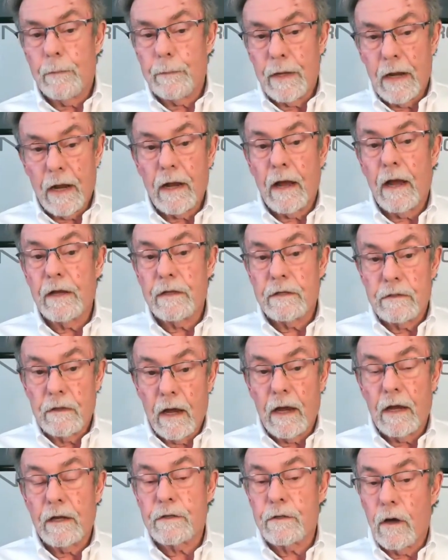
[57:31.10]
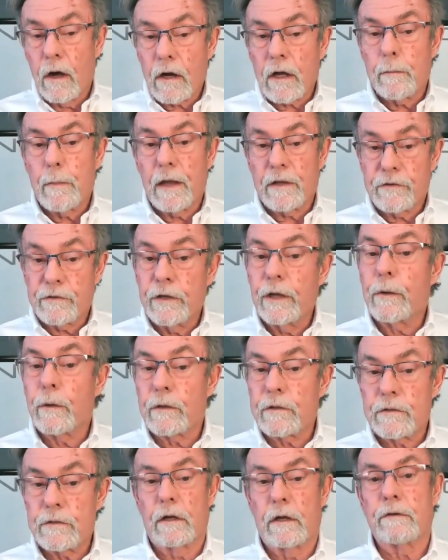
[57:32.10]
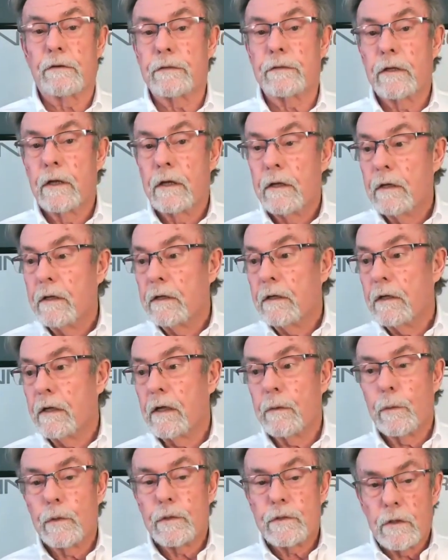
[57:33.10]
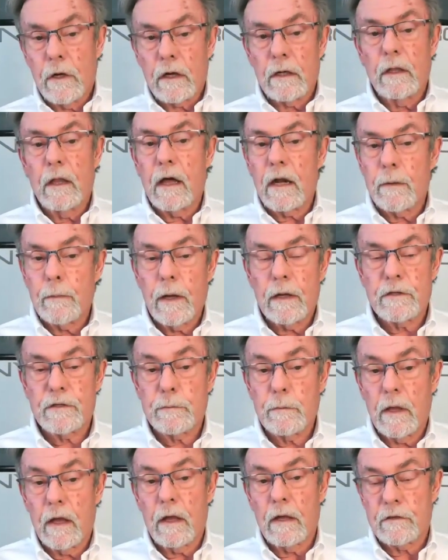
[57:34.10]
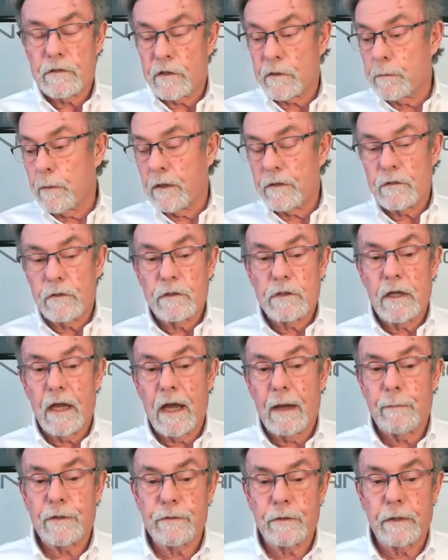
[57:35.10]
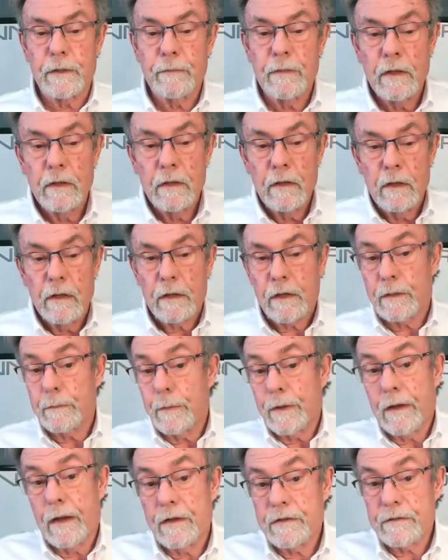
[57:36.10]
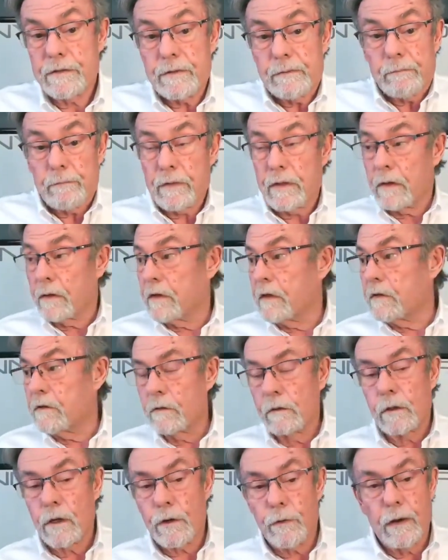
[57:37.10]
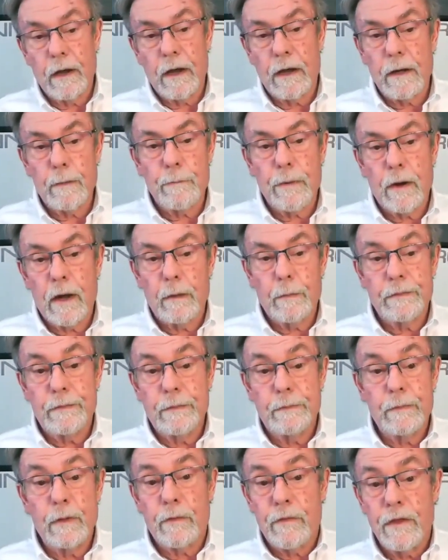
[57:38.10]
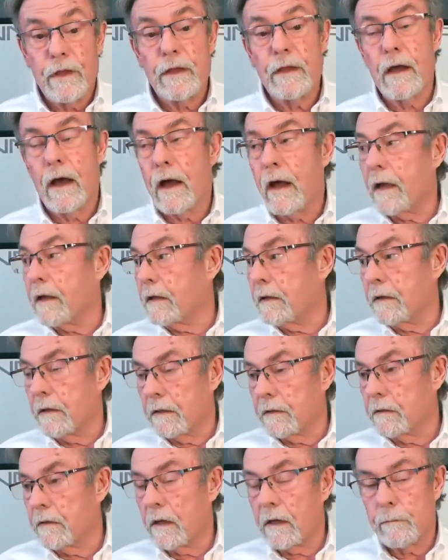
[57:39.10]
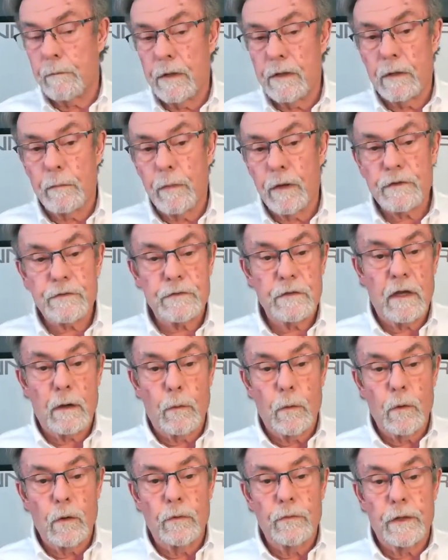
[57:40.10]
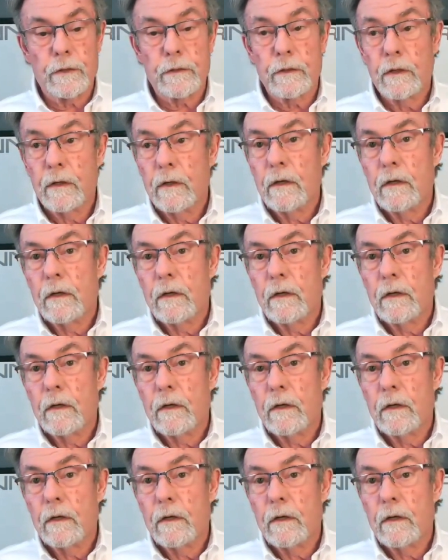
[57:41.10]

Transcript: I mean, I, I, I talk about secret stuff, and we talk a lot about uh, suspension geometry because you, know, you, look around, I'm probably you know, the guy in in the Mustang world that